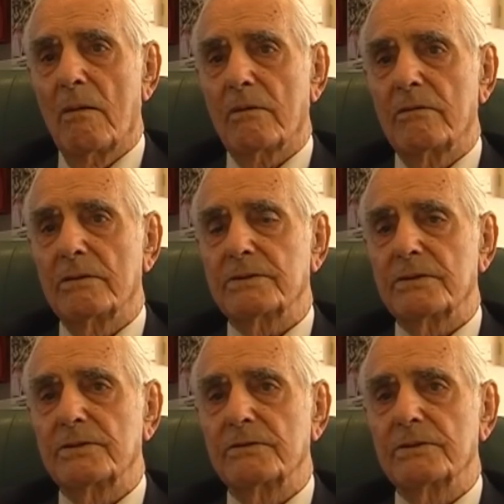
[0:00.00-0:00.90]
across the
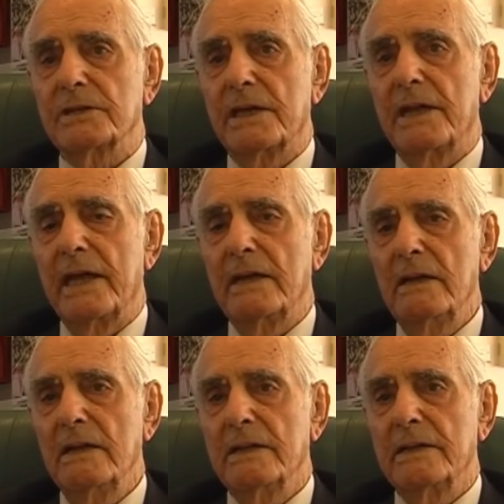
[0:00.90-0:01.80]
Suez Canal
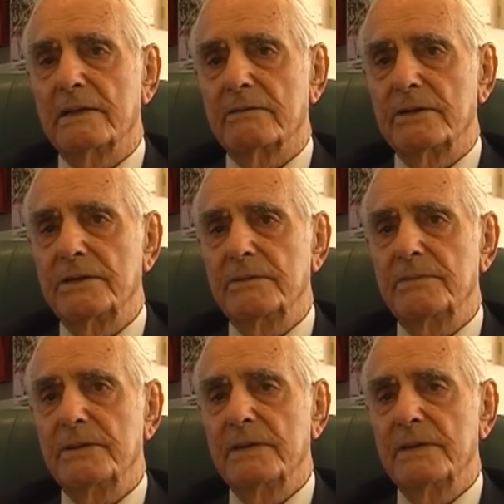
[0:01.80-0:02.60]
into Egypt.